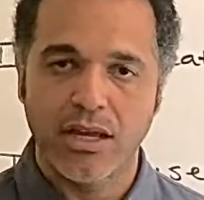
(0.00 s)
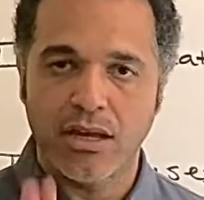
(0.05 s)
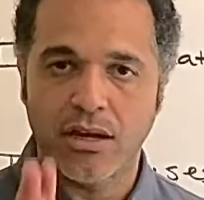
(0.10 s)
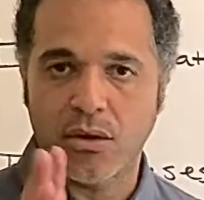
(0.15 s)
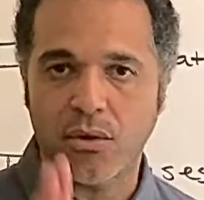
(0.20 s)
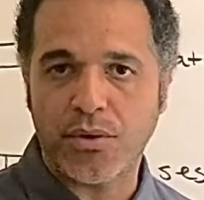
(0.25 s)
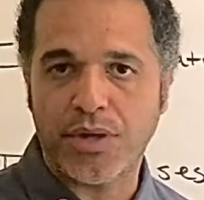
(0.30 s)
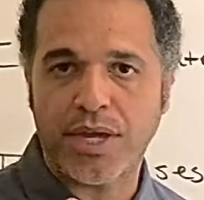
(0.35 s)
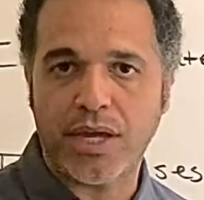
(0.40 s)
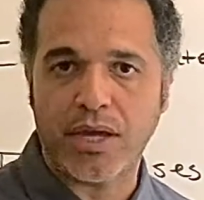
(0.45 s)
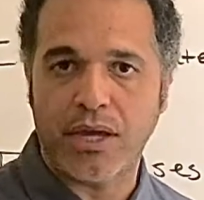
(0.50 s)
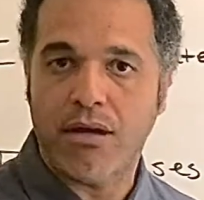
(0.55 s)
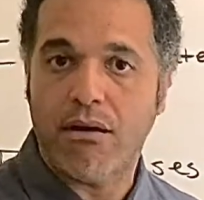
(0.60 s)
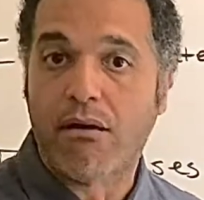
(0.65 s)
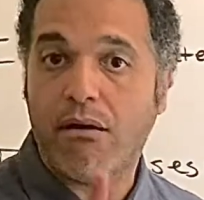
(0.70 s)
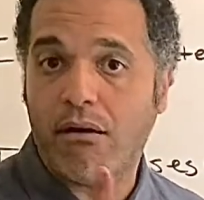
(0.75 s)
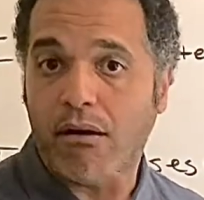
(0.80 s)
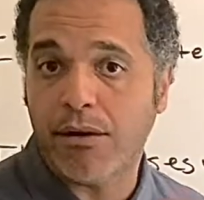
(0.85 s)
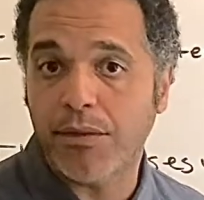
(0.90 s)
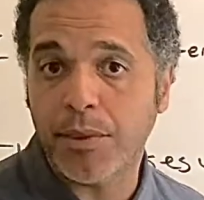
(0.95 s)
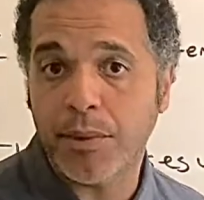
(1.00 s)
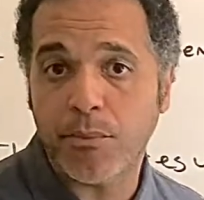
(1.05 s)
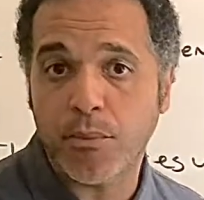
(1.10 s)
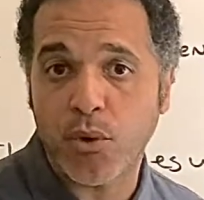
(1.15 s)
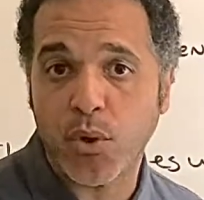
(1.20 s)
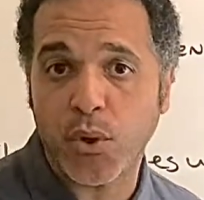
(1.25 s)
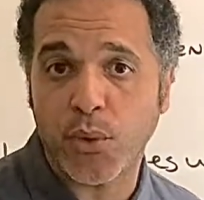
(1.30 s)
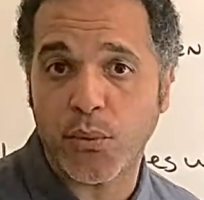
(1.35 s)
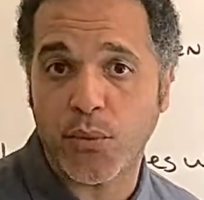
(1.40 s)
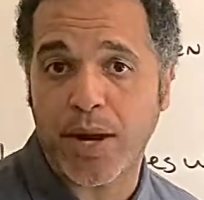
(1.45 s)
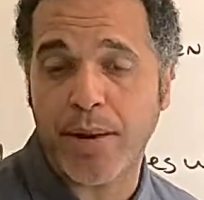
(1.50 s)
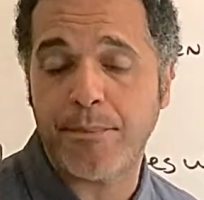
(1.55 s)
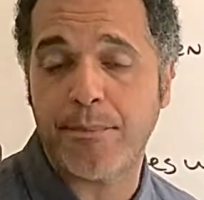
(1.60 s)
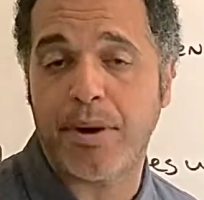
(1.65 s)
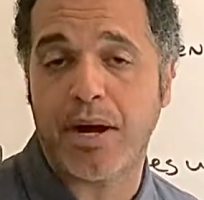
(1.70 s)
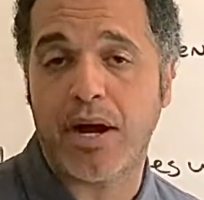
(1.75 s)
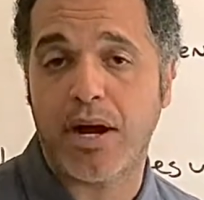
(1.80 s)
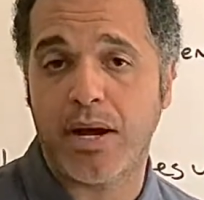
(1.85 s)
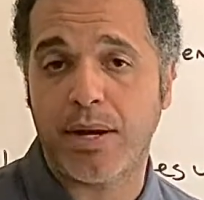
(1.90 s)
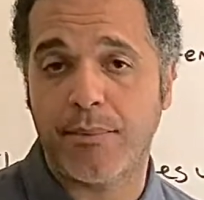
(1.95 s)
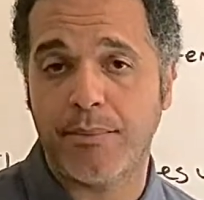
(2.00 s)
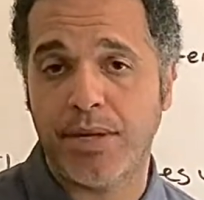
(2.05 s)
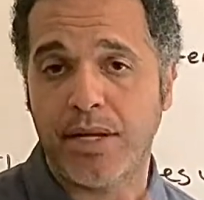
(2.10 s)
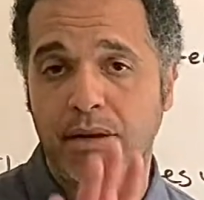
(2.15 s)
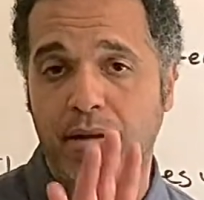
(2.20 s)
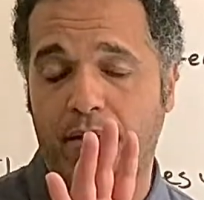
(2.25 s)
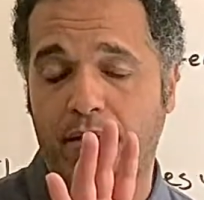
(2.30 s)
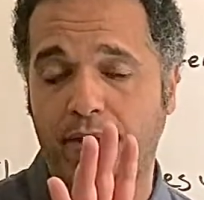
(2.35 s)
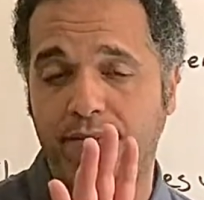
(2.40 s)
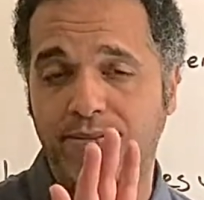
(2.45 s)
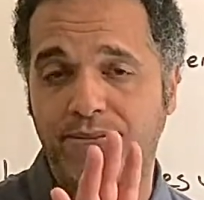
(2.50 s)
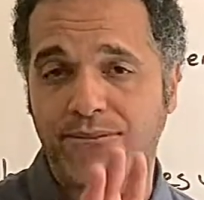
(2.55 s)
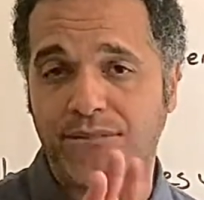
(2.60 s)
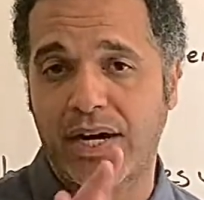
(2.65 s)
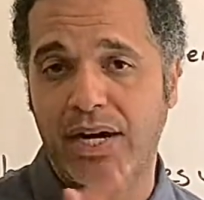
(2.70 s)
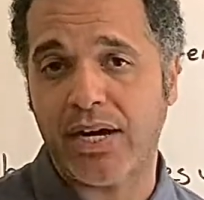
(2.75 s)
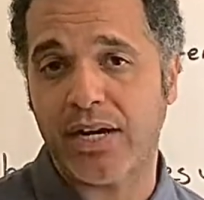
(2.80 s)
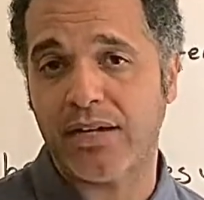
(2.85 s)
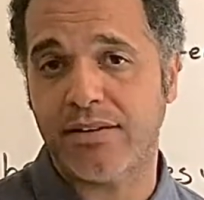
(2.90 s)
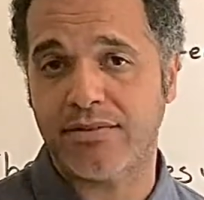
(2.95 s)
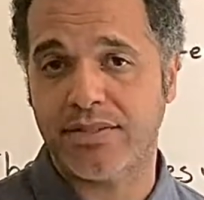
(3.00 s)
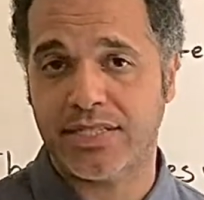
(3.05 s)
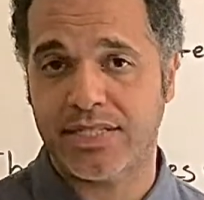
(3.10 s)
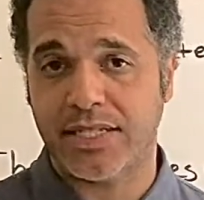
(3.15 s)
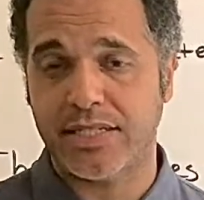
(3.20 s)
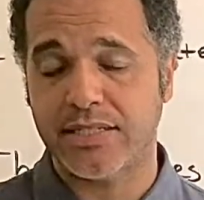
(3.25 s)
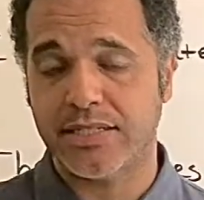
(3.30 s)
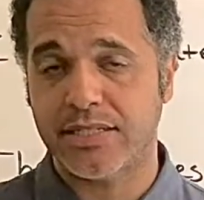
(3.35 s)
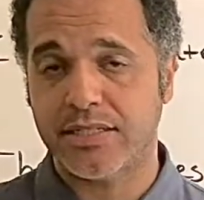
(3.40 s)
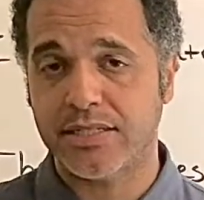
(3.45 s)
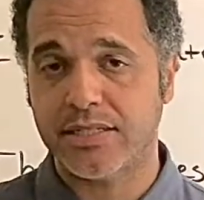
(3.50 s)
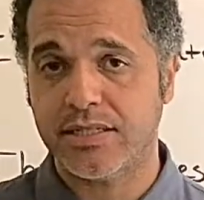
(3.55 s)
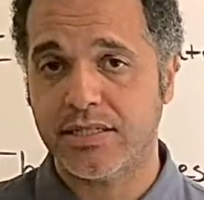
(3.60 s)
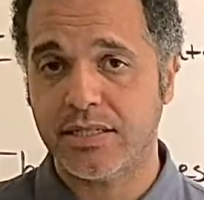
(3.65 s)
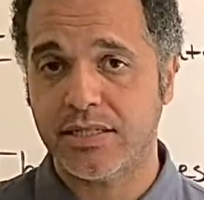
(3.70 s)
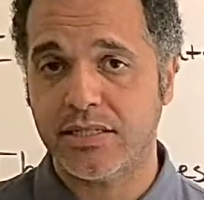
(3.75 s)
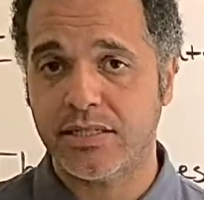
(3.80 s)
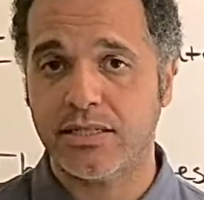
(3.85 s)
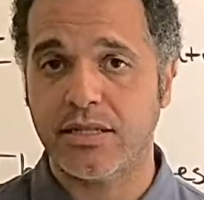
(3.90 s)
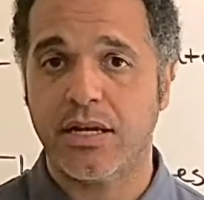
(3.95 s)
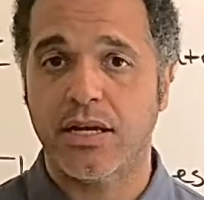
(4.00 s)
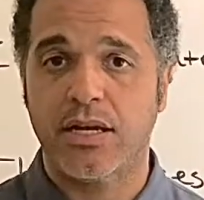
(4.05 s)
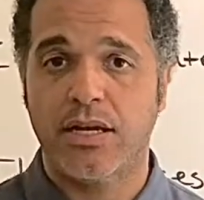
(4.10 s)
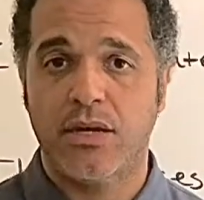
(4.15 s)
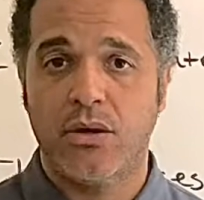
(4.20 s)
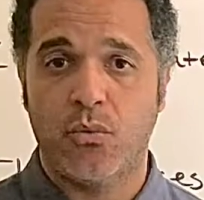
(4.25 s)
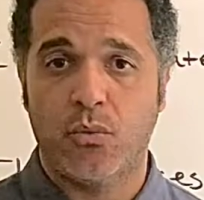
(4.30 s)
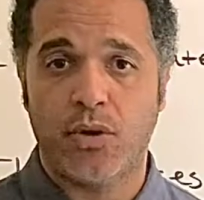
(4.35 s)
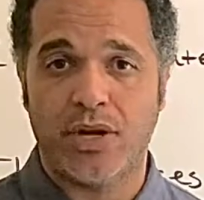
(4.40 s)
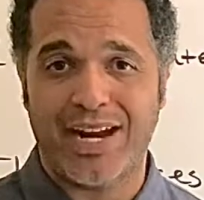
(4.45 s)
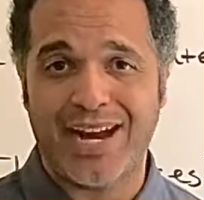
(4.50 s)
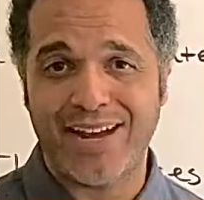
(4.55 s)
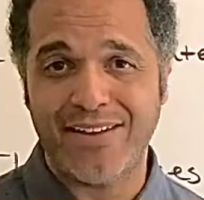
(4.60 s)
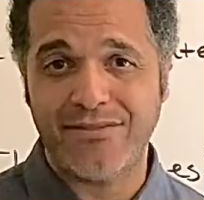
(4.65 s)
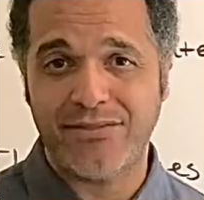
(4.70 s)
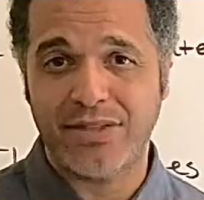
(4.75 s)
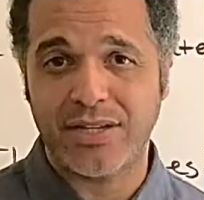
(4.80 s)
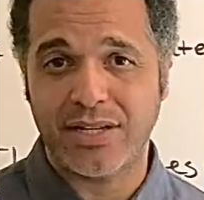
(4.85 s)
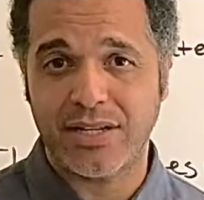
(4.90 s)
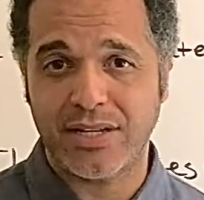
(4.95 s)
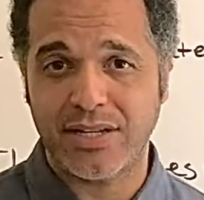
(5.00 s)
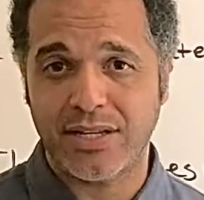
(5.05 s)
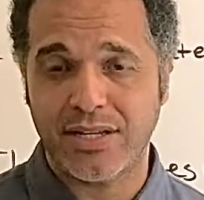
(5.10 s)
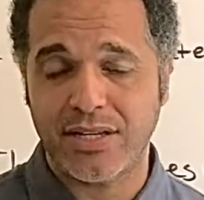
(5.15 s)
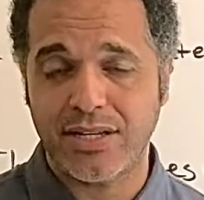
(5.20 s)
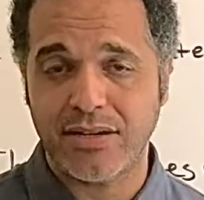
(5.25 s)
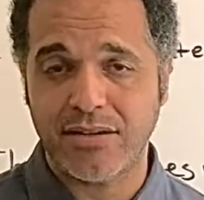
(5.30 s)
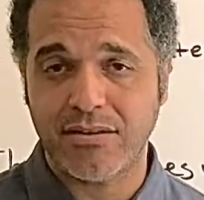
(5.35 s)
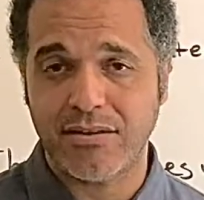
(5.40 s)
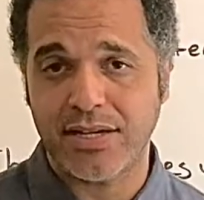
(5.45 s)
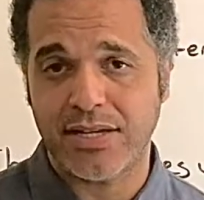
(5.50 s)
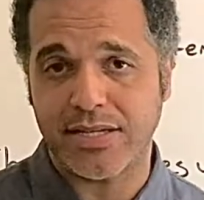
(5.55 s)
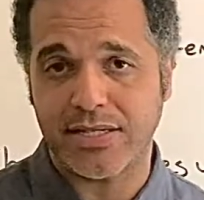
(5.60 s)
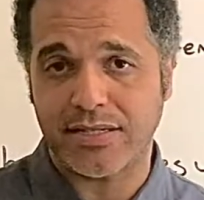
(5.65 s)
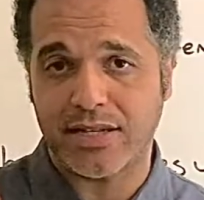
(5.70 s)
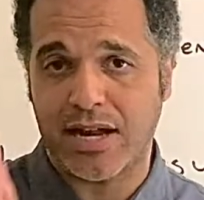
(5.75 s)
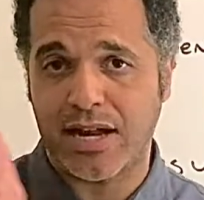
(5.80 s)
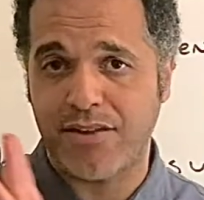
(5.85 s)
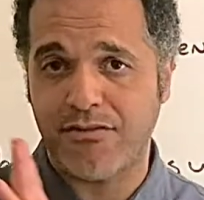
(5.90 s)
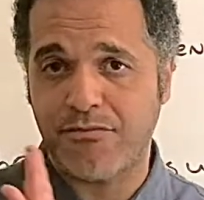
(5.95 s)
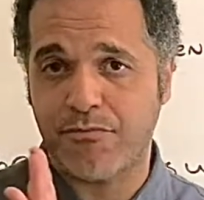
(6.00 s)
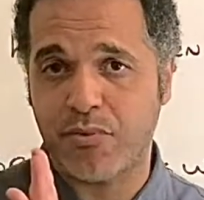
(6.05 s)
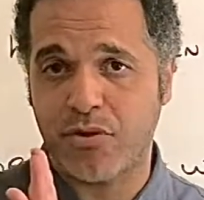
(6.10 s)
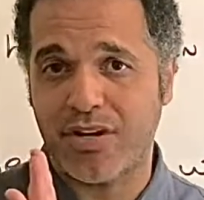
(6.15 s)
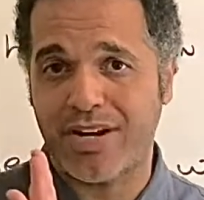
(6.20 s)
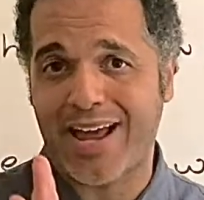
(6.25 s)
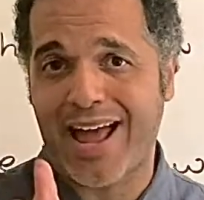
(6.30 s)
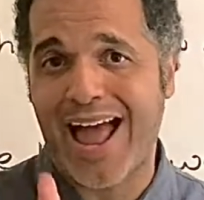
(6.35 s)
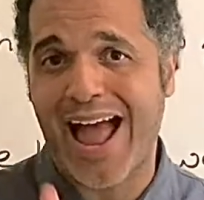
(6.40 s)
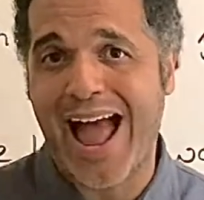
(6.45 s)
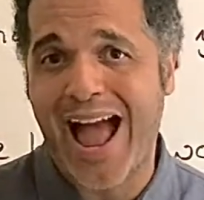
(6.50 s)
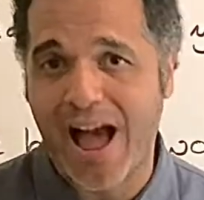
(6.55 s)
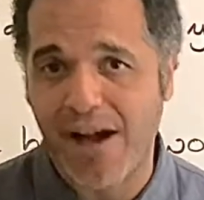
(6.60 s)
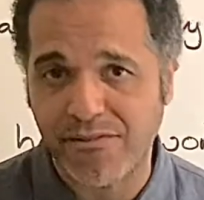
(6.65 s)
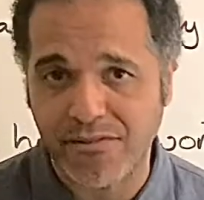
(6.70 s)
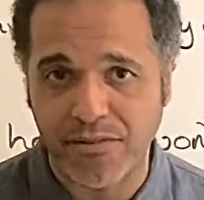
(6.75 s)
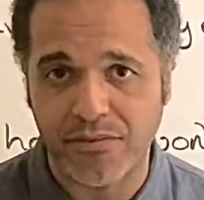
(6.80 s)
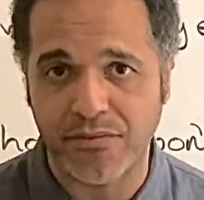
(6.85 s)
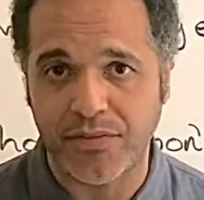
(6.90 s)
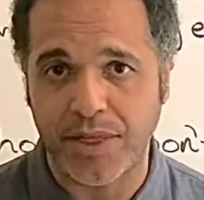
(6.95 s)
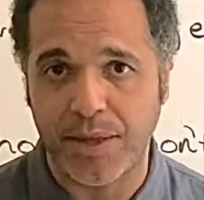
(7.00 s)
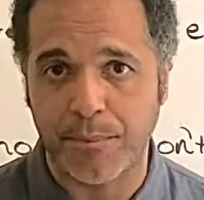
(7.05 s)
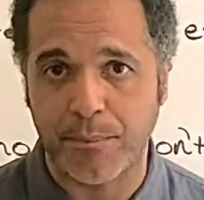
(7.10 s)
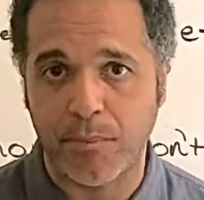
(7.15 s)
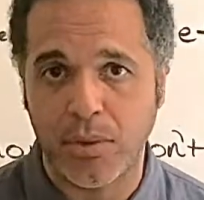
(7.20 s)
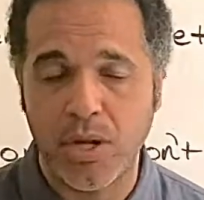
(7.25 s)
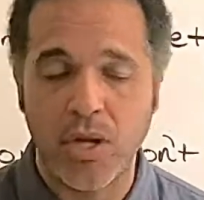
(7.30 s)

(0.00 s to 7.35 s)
Okay, on the board right behind me are 5 sentences. What I've done here is I've put half of them.